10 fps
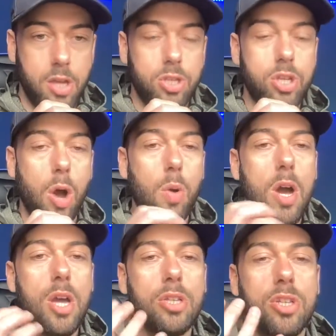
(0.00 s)

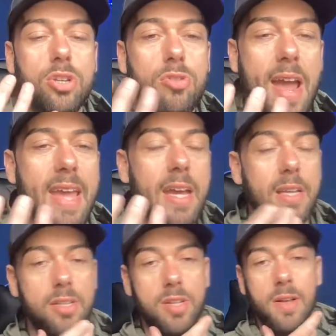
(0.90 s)
So as great
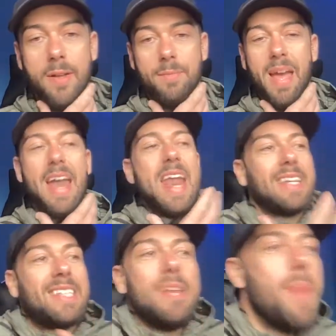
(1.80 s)
as an
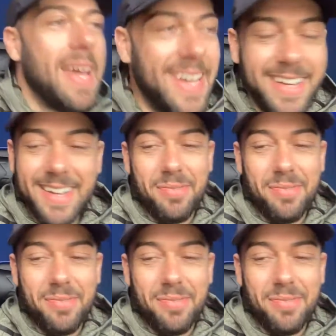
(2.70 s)
estimator,